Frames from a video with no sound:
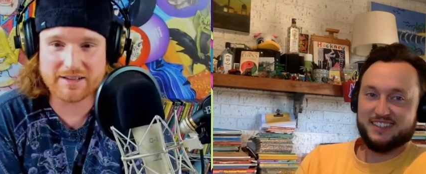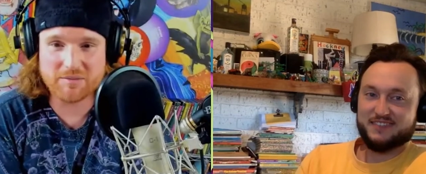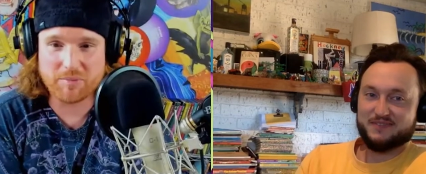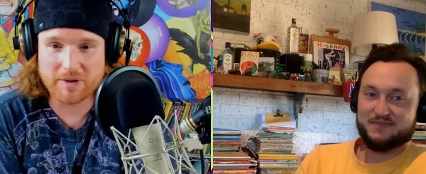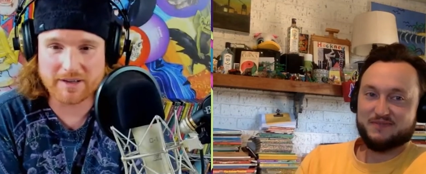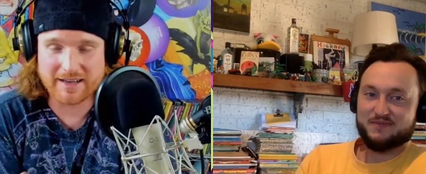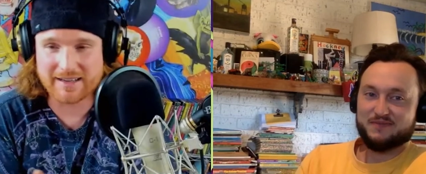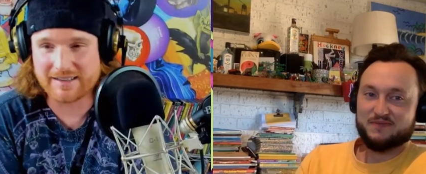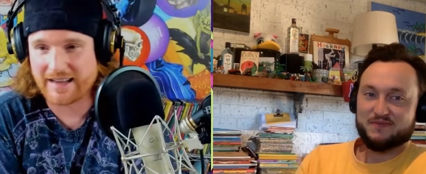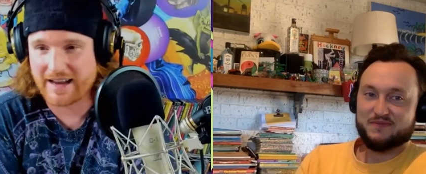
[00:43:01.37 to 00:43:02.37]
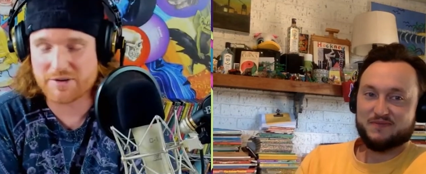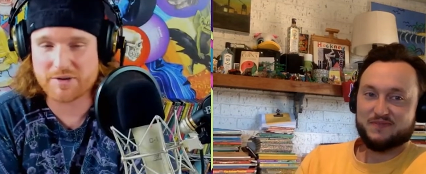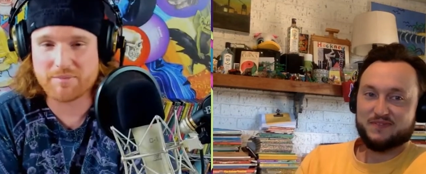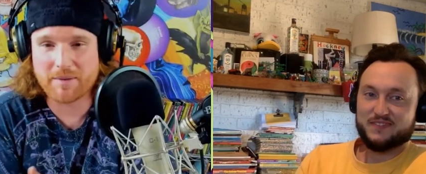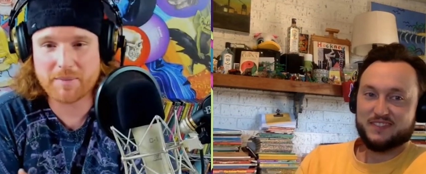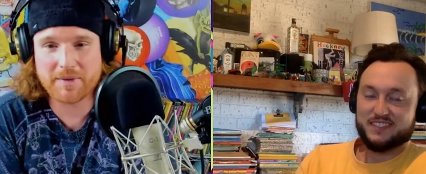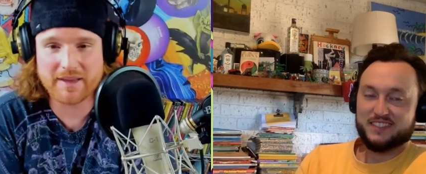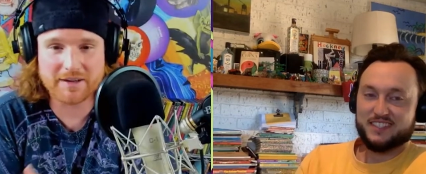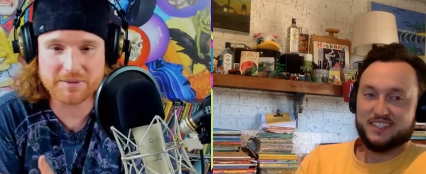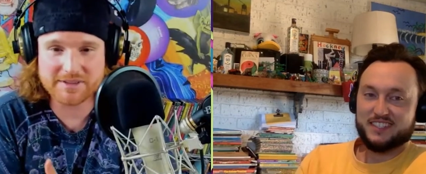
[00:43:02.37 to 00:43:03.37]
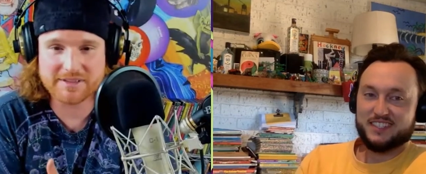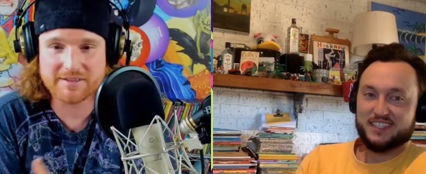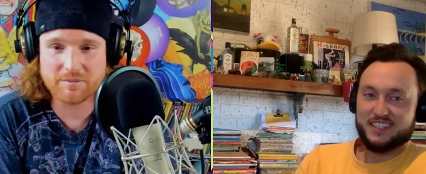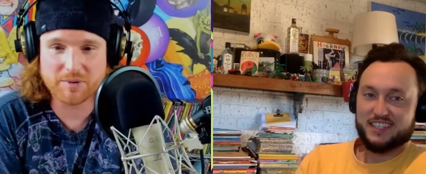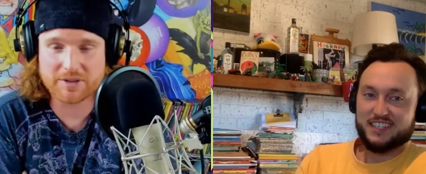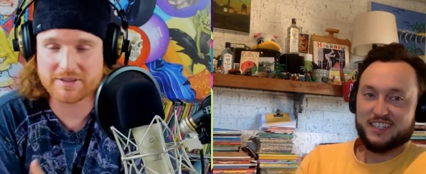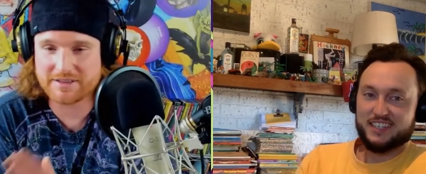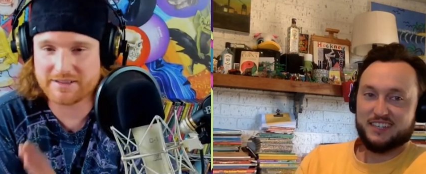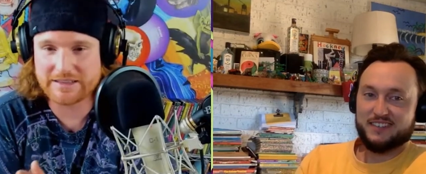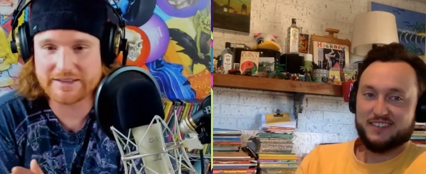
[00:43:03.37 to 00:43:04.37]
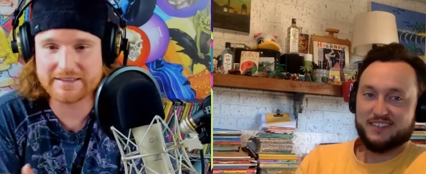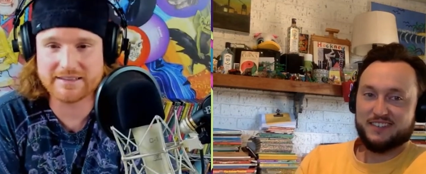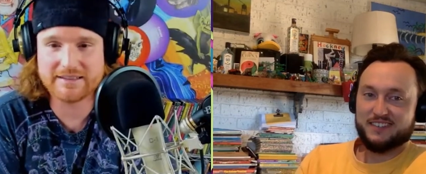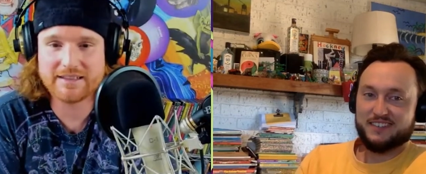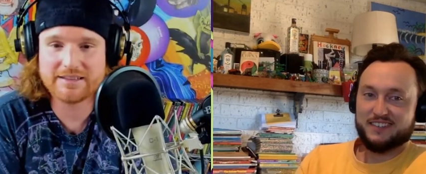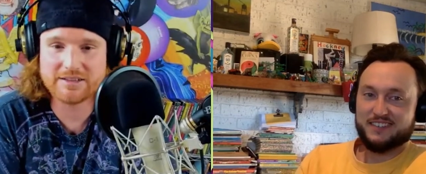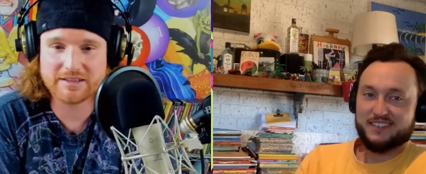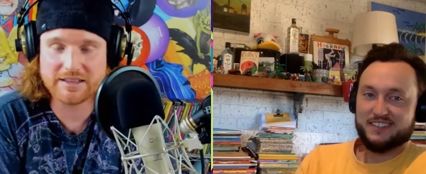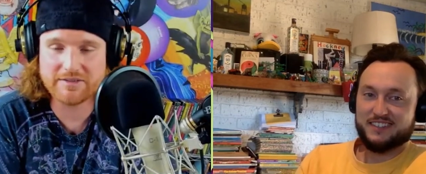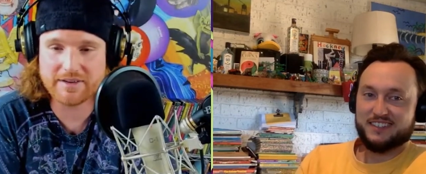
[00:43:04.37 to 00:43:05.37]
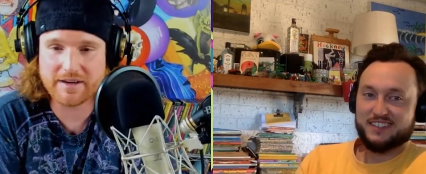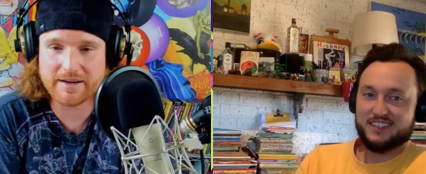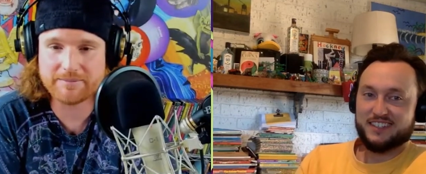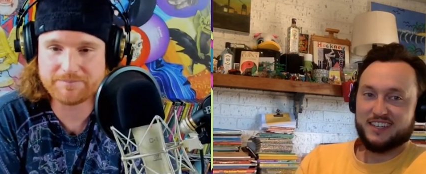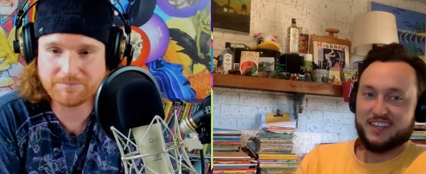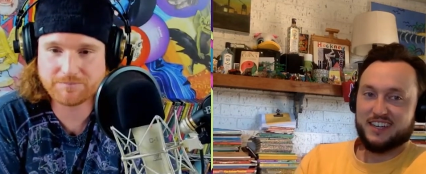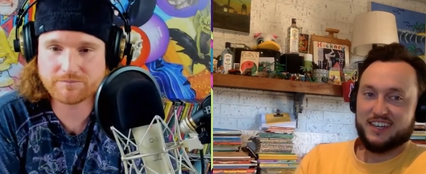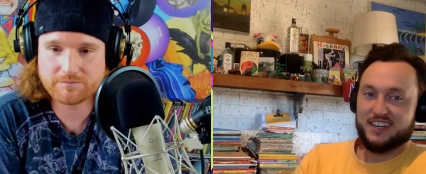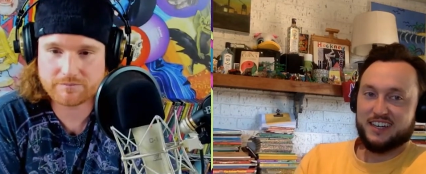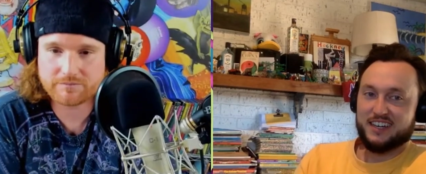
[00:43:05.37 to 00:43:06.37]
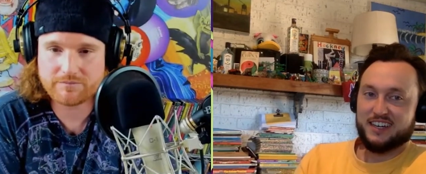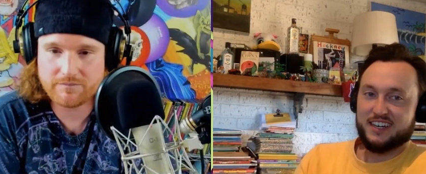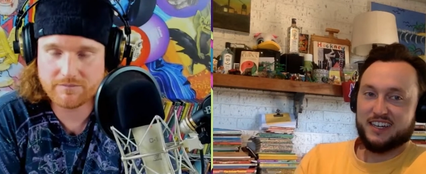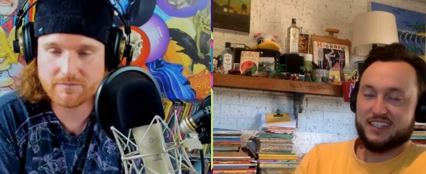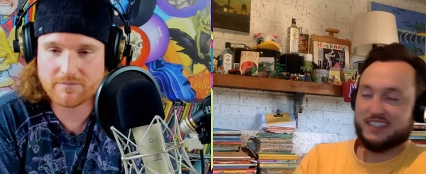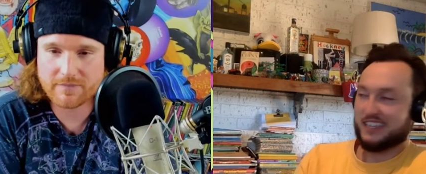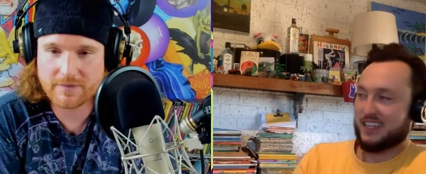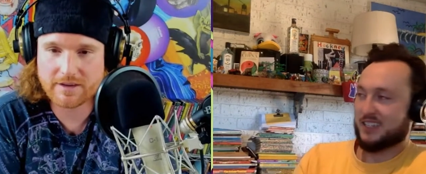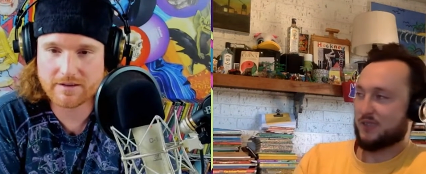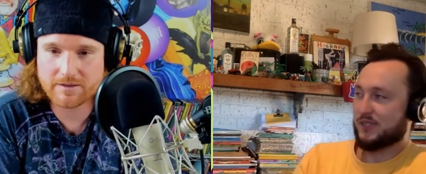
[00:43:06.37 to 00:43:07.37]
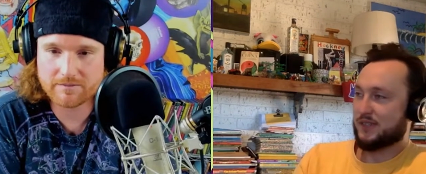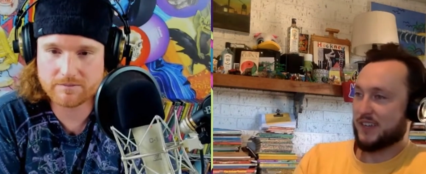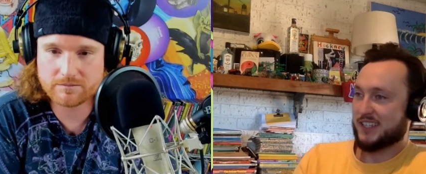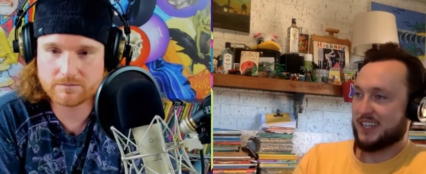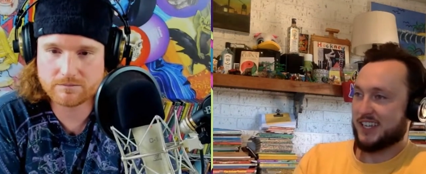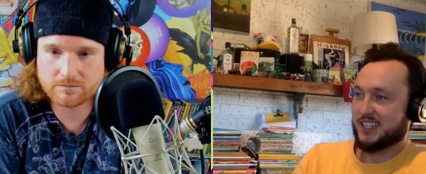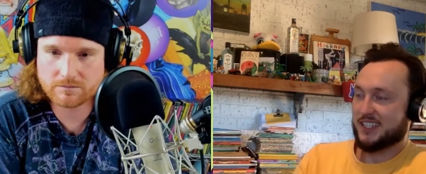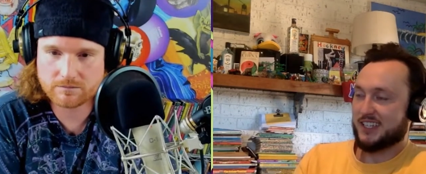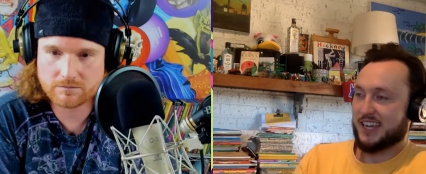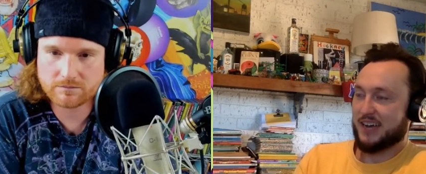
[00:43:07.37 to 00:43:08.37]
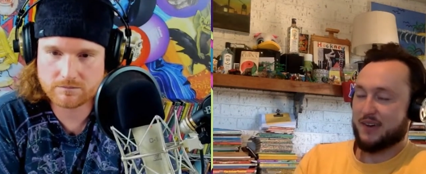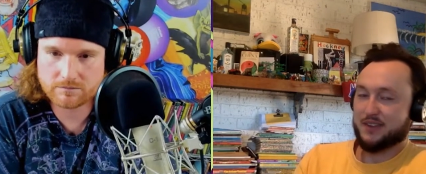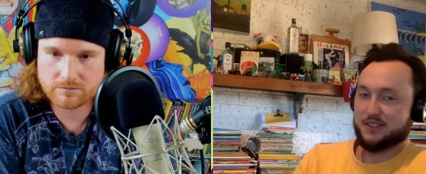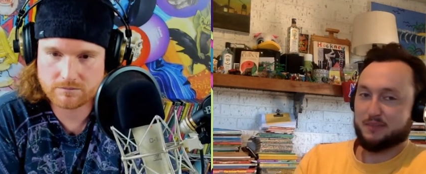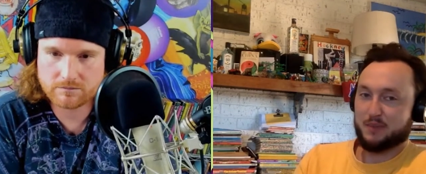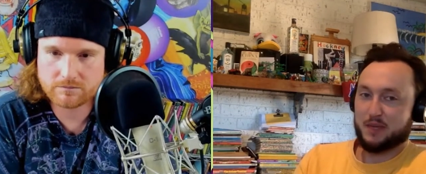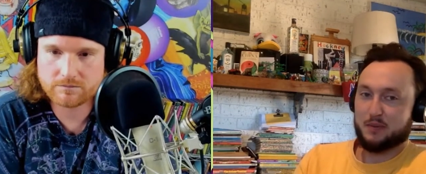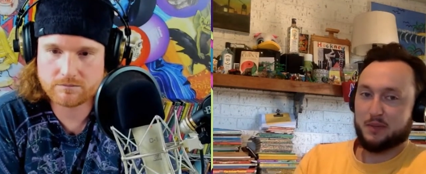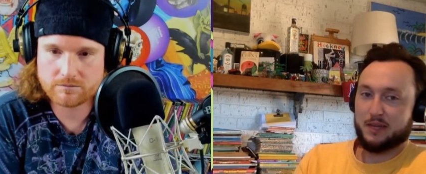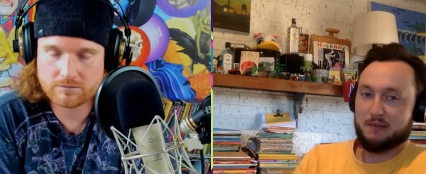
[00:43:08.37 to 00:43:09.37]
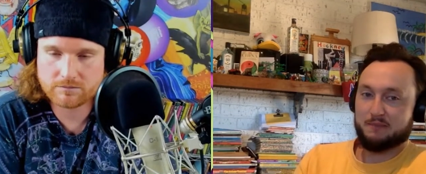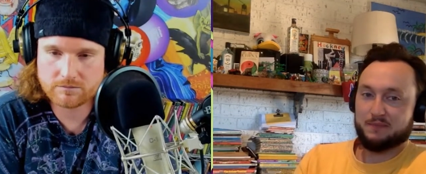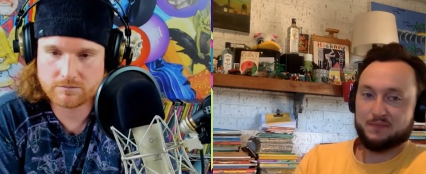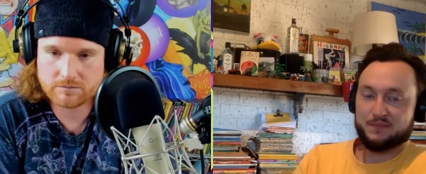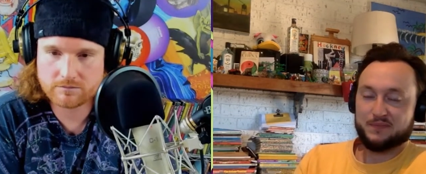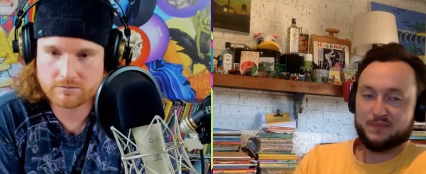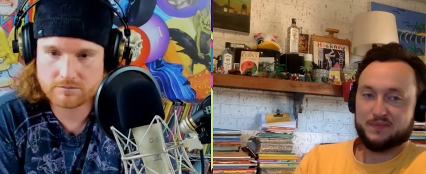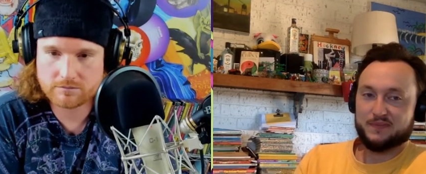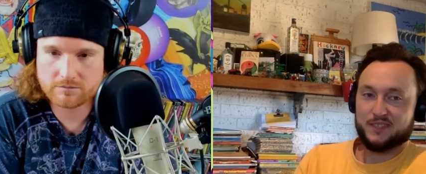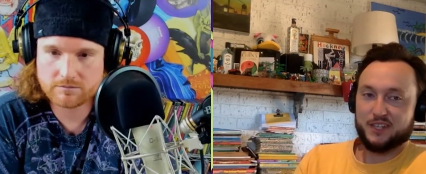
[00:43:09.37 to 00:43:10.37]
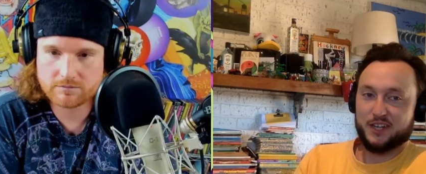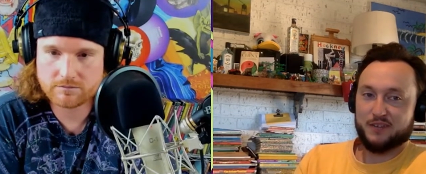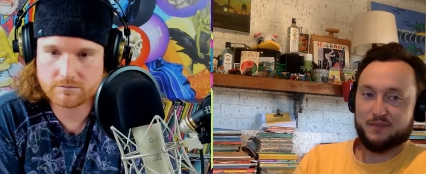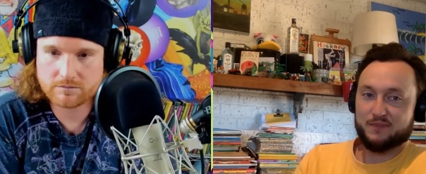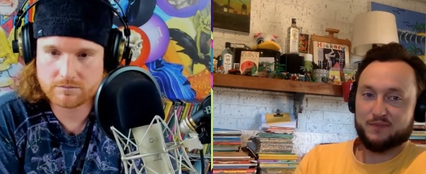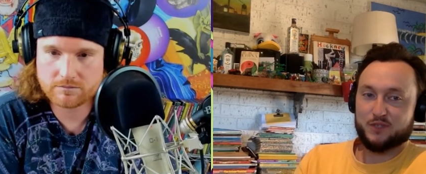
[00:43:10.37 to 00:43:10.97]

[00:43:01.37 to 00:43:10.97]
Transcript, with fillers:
Speaker 1: yeah. it in a book, I could kind of remember that it was in a book or a yeah. series.
Speaker 2: Just leave it there. It's it's always fascinating to see how other people, um, you know,